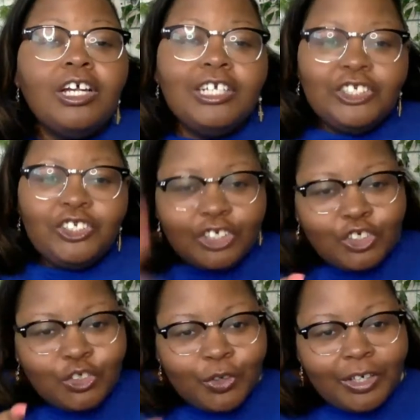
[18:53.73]
just
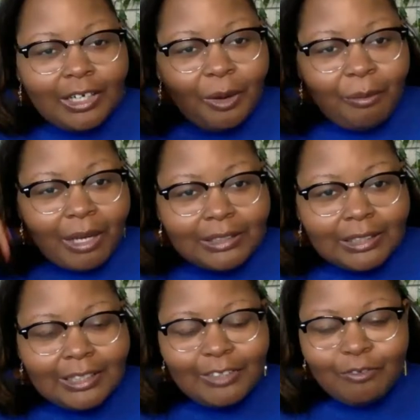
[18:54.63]
joining, I'm about to
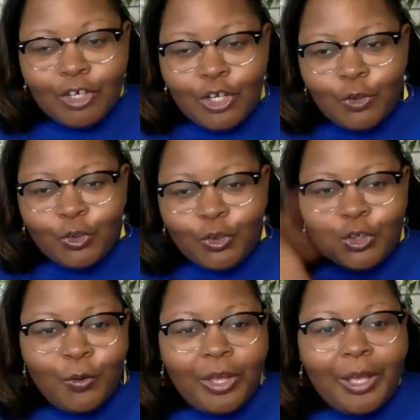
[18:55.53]
leave, you can
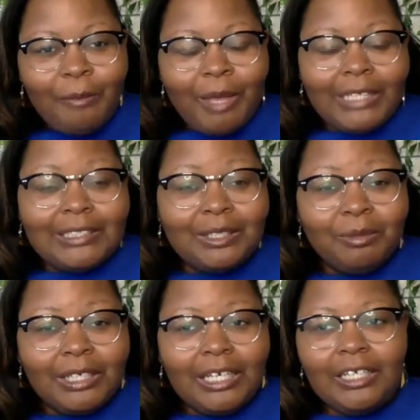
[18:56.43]
go and head back to the
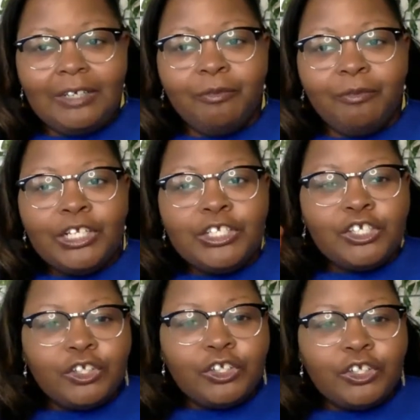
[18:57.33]
beginning to
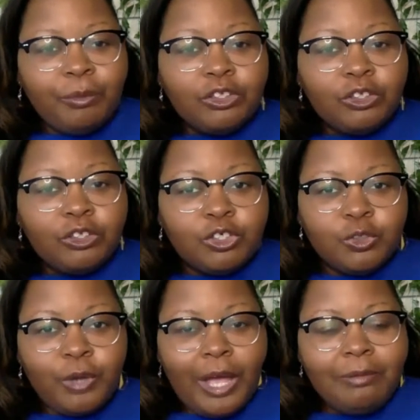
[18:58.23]
learn about those 2
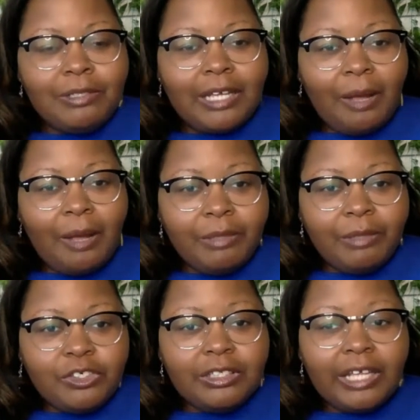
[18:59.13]
apps that I
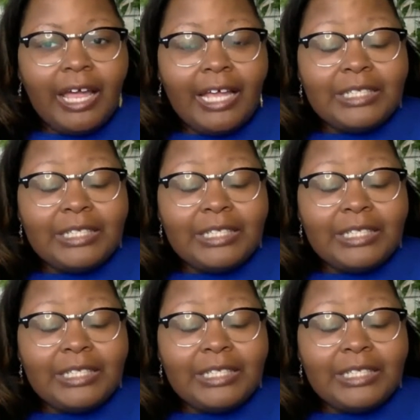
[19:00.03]
mentioned that has been